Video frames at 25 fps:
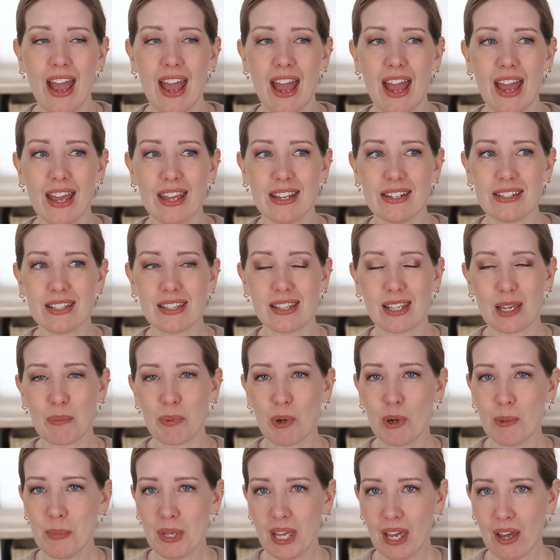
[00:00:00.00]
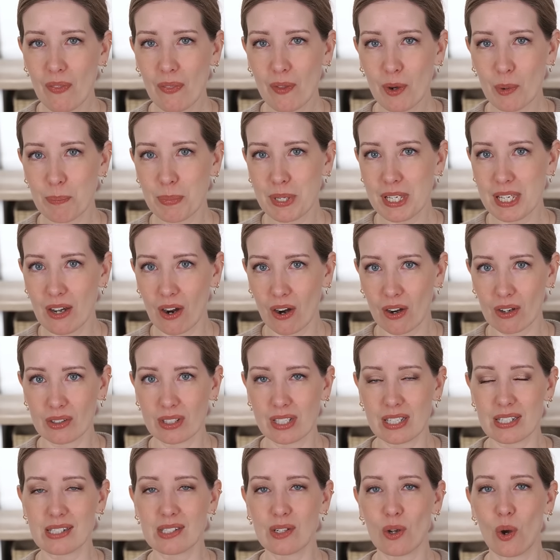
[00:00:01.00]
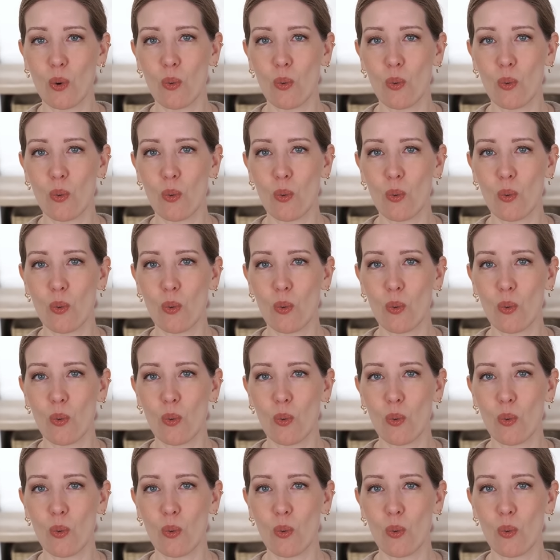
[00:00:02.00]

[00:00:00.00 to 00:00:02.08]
And they put me on their PR list